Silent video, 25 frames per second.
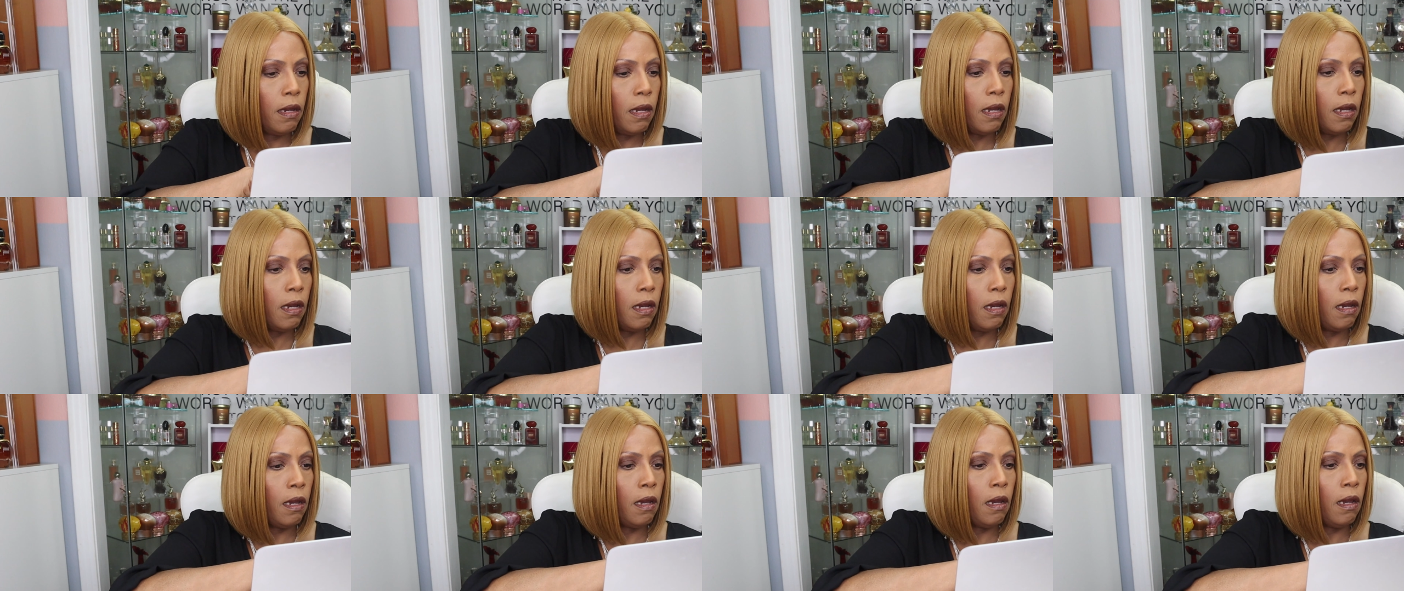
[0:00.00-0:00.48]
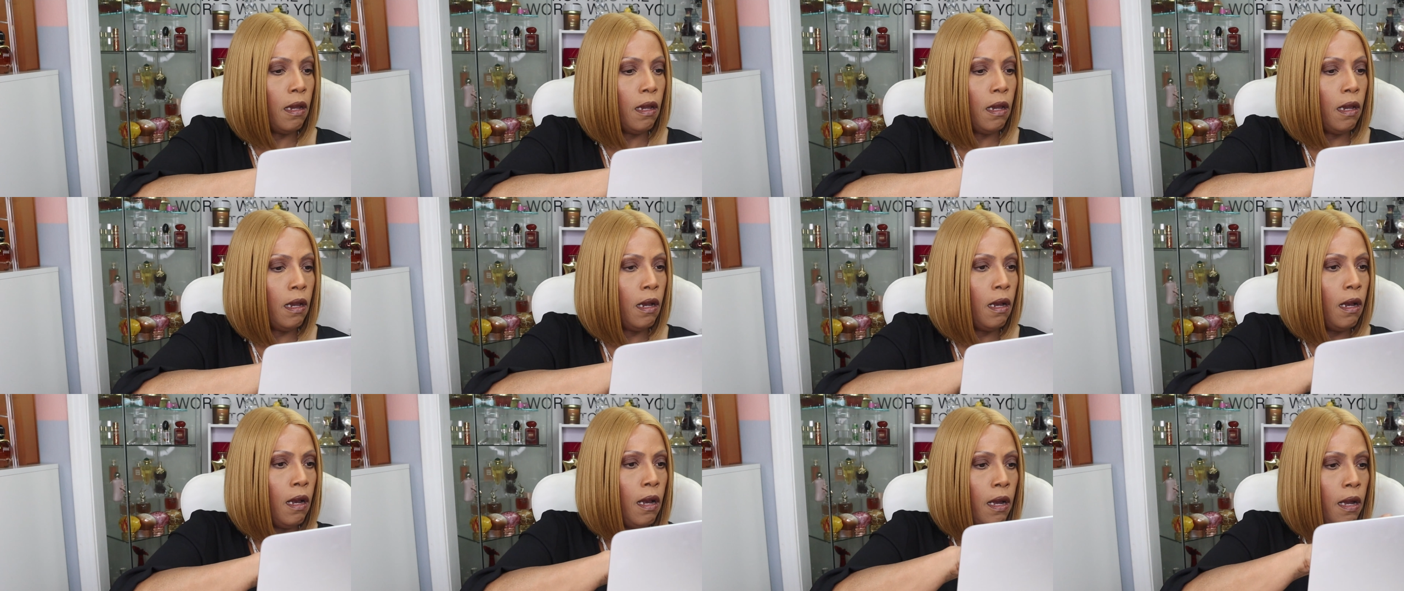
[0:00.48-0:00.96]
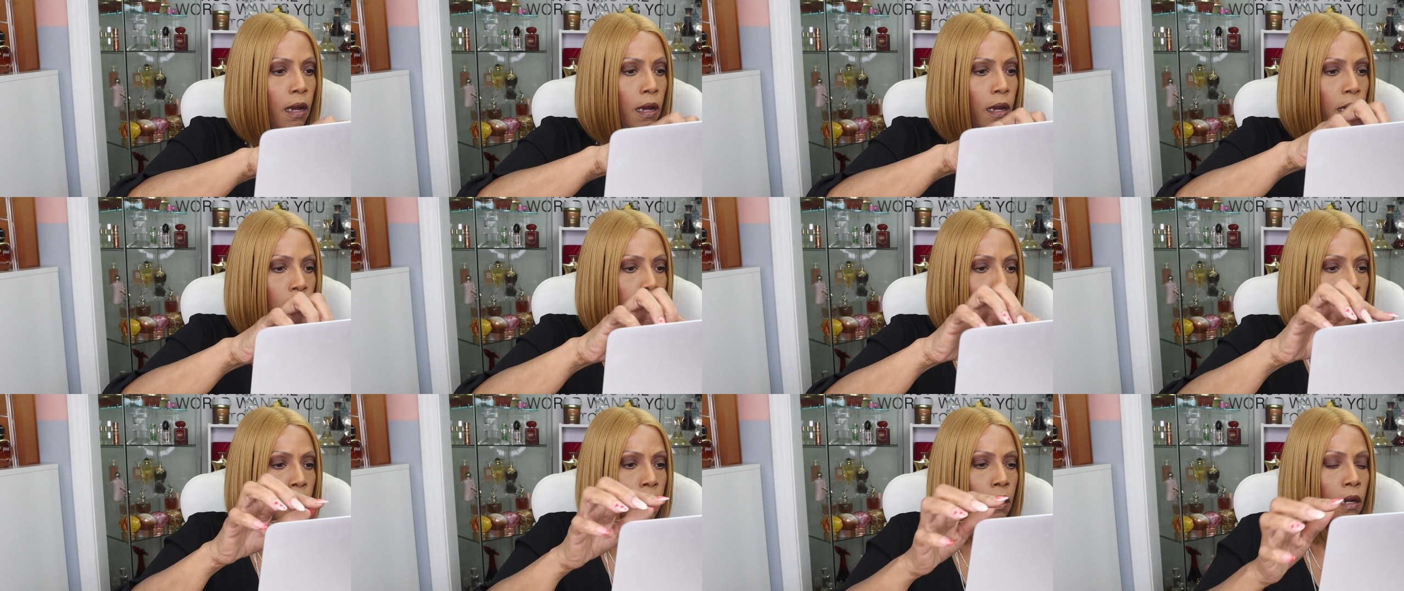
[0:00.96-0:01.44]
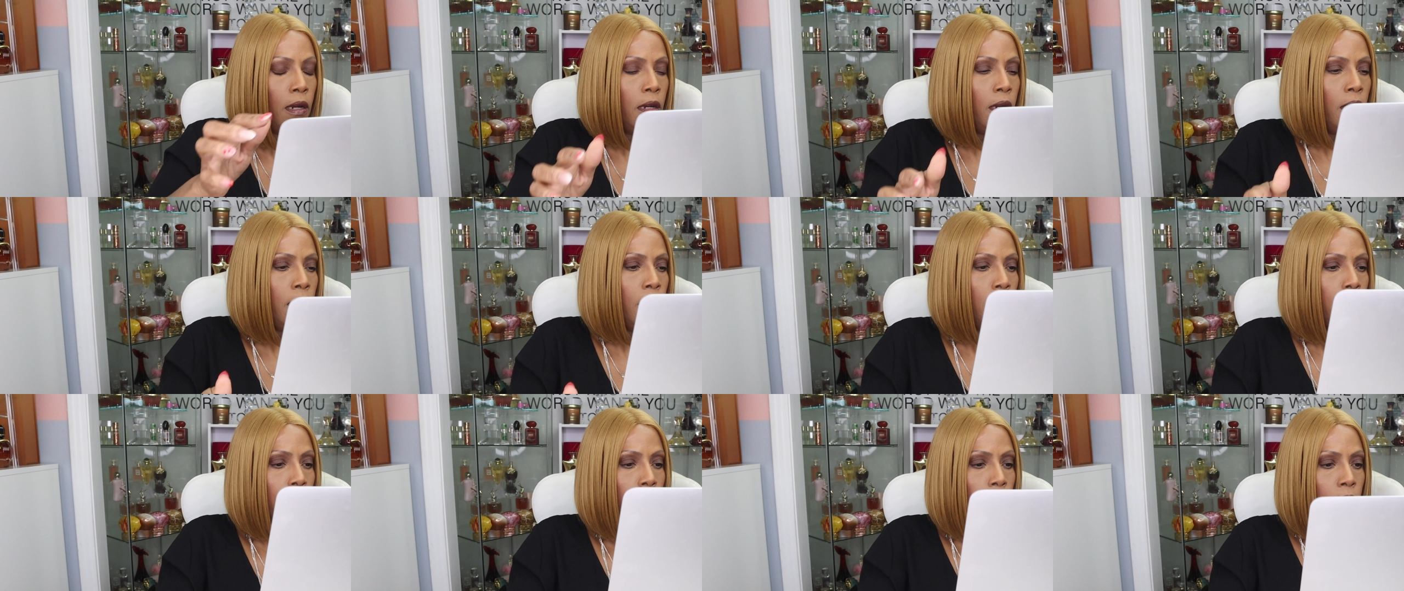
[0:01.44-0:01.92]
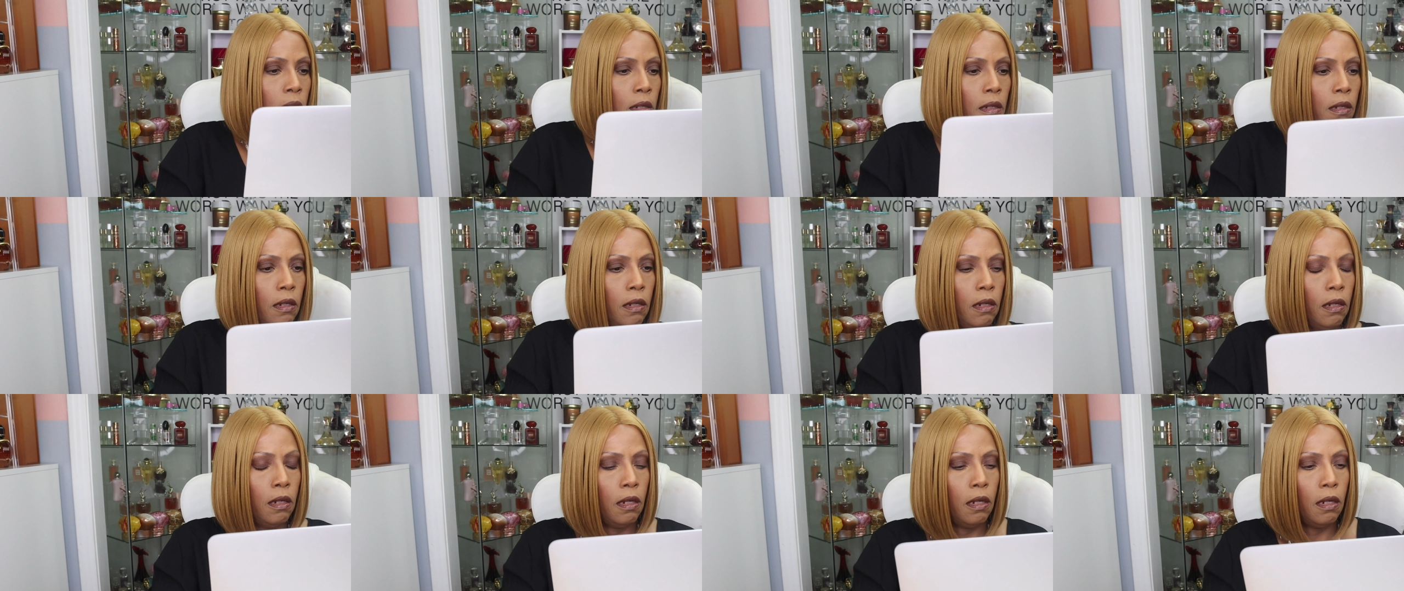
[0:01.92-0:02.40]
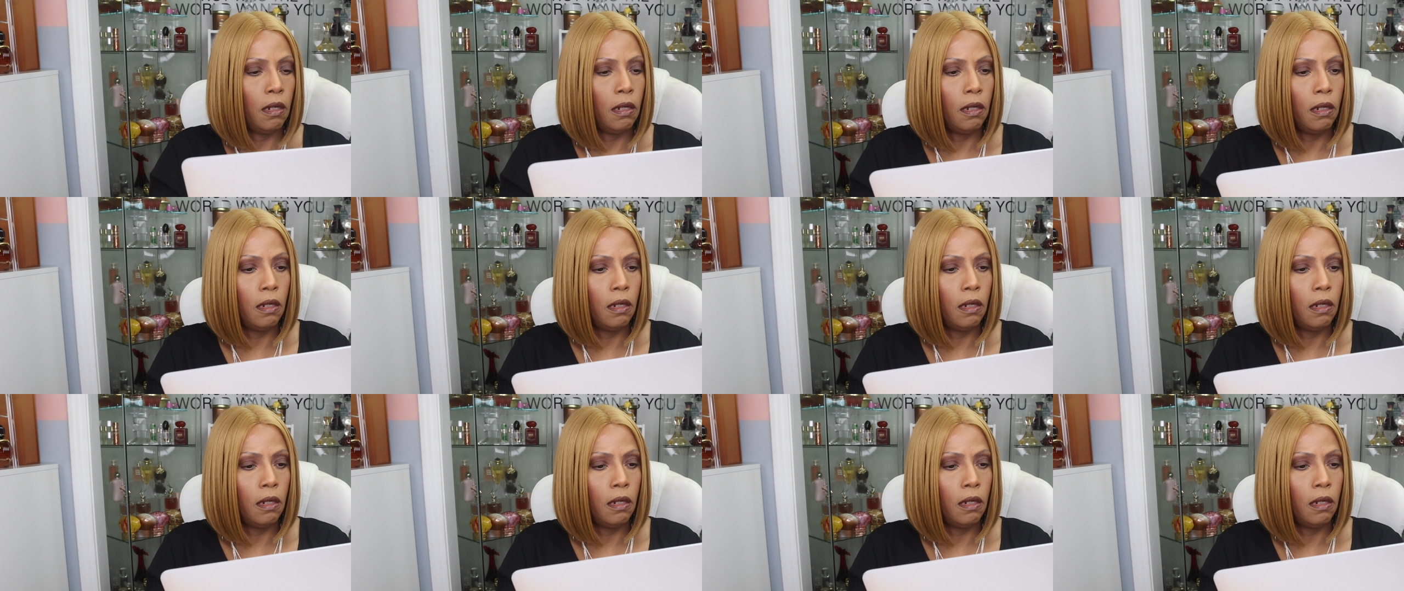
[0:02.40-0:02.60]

(no one is talking)